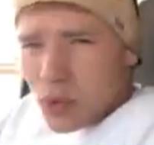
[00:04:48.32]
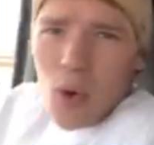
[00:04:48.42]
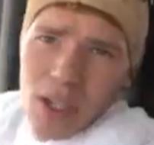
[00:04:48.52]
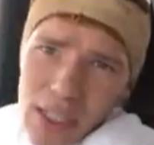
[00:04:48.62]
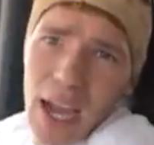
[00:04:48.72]
was
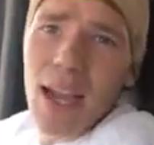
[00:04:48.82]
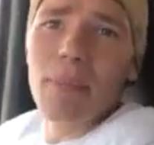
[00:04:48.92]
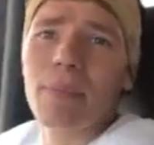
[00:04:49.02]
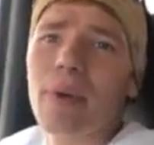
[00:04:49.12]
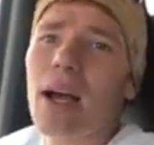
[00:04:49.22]
one
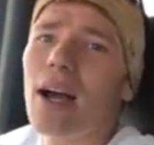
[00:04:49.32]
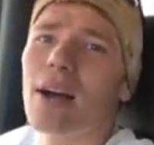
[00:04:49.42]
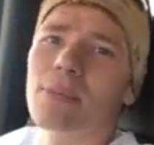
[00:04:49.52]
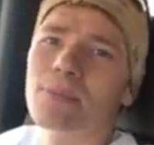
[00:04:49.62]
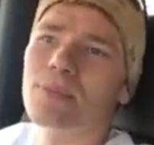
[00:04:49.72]
time,
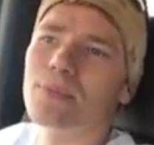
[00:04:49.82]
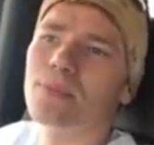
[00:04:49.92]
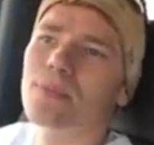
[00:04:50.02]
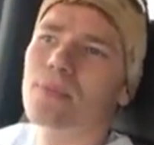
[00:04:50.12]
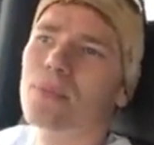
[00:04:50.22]

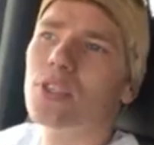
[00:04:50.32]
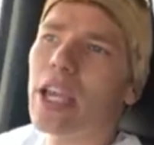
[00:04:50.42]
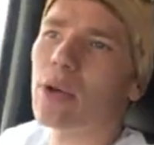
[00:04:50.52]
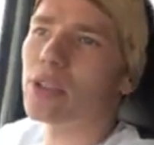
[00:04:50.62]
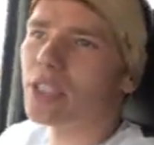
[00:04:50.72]

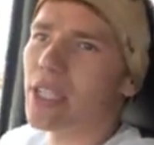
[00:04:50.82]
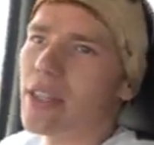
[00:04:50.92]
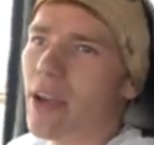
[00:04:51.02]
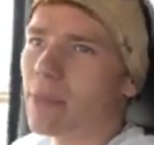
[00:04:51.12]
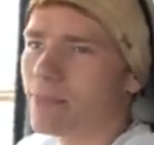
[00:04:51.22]
Jake was
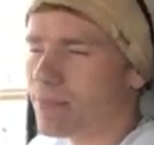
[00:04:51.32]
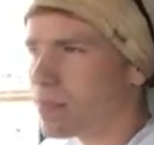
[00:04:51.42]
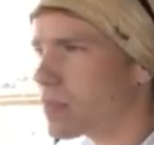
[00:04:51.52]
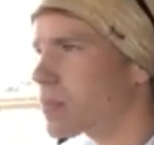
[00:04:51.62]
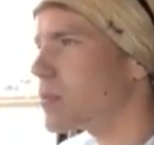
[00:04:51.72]
sitting there,
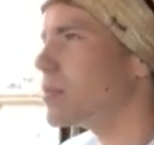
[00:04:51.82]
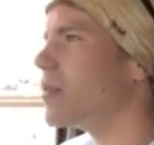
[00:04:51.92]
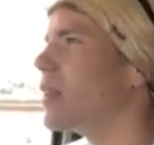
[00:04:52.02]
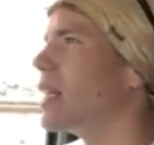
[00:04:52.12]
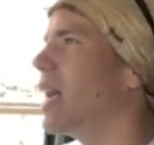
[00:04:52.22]

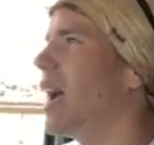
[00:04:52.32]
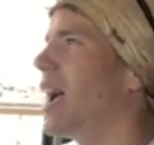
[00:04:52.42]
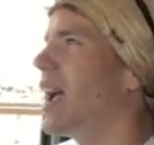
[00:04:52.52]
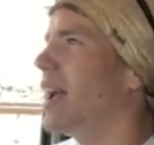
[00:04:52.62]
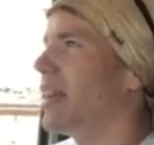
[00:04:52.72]

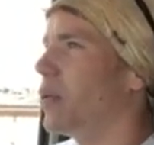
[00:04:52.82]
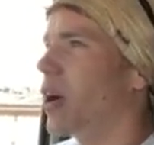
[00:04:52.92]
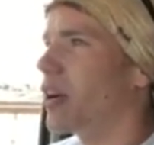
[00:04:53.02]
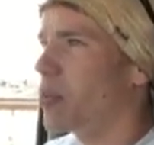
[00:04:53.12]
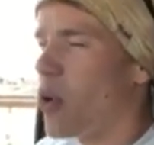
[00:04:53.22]
and he
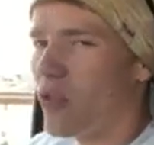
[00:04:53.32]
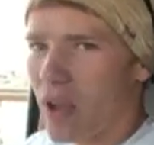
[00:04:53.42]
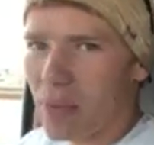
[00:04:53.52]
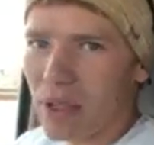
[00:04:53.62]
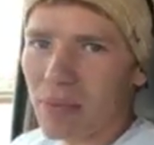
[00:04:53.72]
wanted to
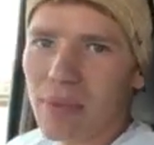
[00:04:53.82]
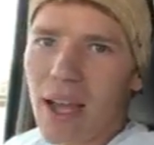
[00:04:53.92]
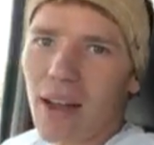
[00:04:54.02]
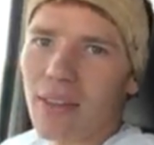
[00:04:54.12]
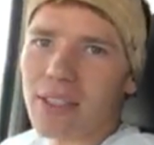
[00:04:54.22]
motivate me.
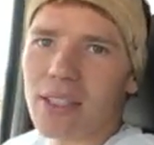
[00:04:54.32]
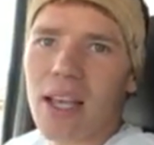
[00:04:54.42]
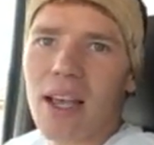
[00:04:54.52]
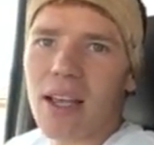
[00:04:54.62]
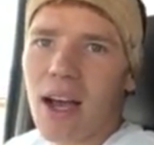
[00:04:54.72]
Now, this
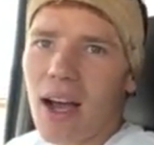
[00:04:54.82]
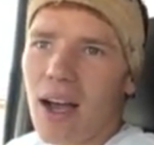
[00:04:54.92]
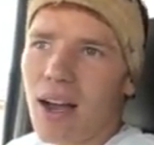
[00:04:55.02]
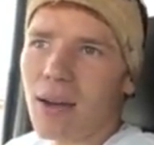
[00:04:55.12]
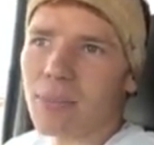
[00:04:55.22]

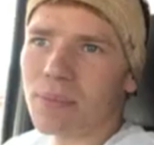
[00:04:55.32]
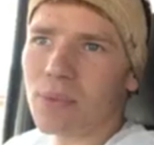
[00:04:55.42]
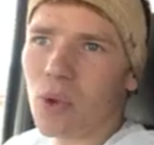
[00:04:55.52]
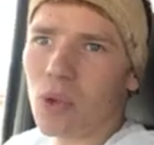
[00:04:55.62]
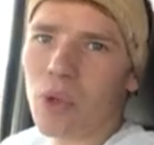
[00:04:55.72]

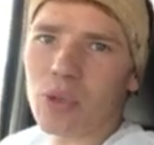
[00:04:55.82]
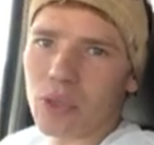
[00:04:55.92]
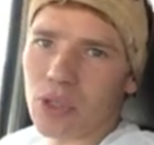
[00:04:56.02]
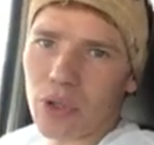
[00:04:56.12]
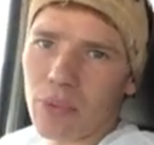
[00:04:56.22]
only works
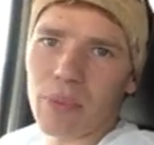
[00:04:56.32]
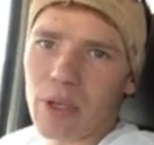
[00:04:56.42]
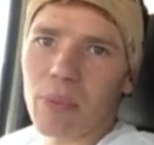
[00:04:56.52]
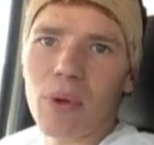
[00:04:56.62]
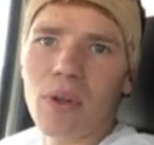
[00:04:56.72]
with certain
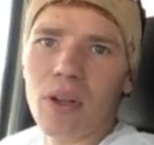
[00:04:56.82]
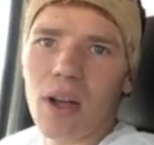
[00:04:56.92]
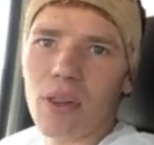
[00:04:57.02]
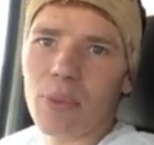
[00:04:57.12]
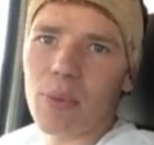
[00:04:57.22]
people.
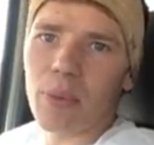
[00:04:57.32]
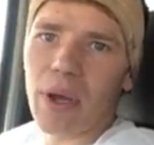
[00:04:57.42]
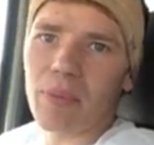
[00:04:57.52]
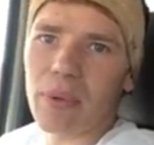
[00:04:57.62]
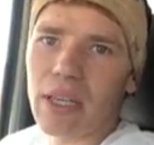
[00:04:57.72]
Other people
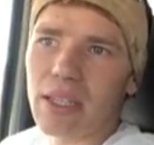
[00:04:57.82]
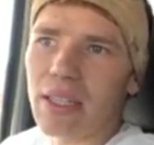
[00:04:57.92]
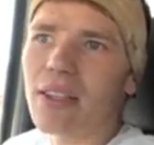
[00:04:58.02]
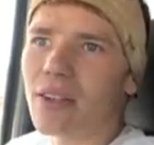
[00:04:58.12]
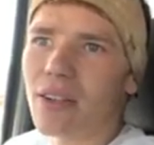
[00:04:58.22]
might be a
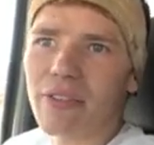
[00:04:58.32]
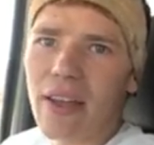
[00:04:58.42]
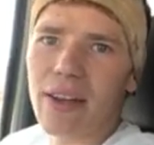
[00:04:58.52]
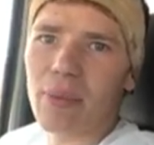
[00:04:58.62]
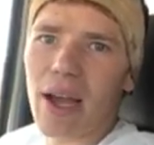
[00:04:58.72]
little
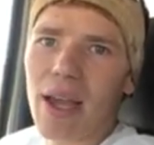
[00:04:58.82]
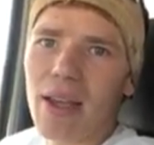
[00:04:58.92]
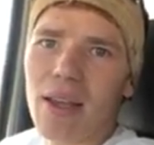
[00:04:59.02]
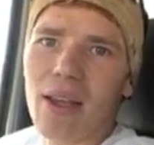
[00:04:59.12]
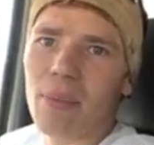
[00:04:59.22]
offended by
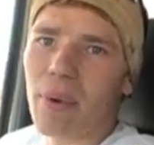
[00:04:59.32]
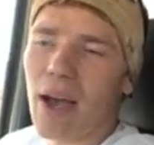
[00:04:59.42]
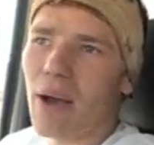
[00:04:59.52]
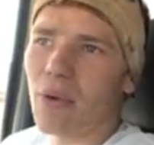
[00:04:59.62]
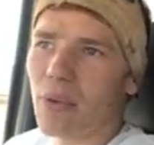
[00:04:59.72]
it.
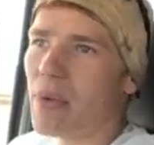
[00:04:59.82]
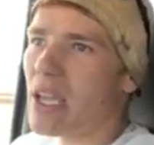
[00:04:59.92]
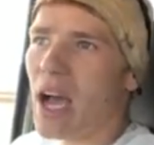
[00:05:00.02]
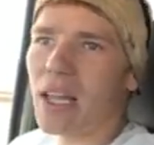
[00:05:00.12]
But with me,